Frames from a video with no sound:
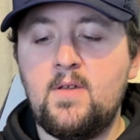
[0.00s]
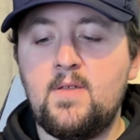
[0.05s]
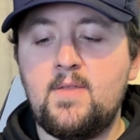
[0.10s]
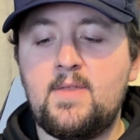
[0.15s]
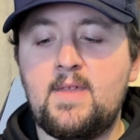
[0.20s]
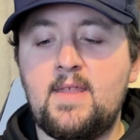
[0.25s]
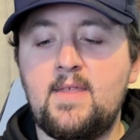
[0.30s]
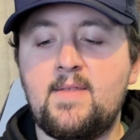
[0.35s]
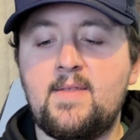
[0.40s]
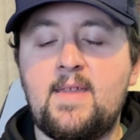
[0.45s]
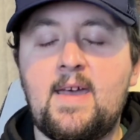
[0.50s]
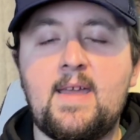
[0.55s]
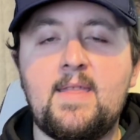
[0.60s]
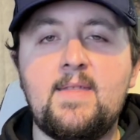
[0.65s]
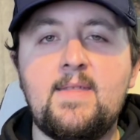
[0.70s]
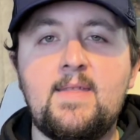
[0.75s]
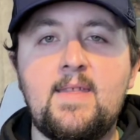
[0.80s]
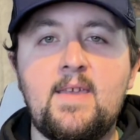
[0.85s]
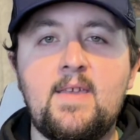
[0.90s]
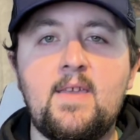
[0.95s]
that it's
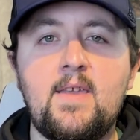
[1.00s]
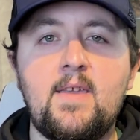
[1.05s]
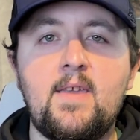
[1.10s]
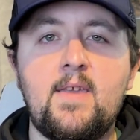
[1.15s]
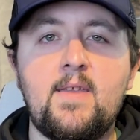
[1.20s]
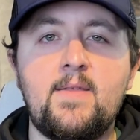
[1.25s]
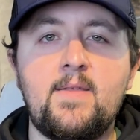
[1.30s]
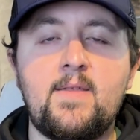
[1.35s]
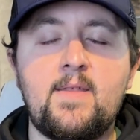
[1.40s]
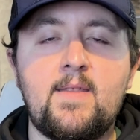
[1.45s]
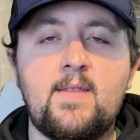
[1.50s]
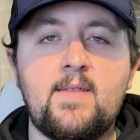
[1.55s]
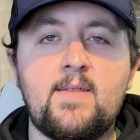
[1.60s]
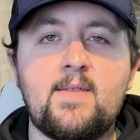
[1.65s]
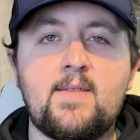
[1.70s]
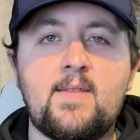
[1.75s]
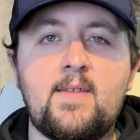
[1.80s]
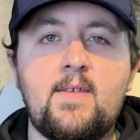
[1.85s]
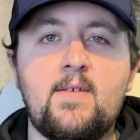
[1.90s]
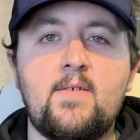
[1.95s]
not digging into the
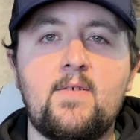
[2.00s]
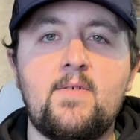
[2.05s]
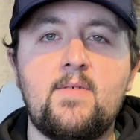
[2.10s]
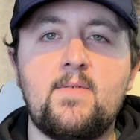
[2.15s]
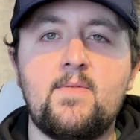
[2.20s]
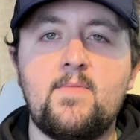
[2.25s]
steel,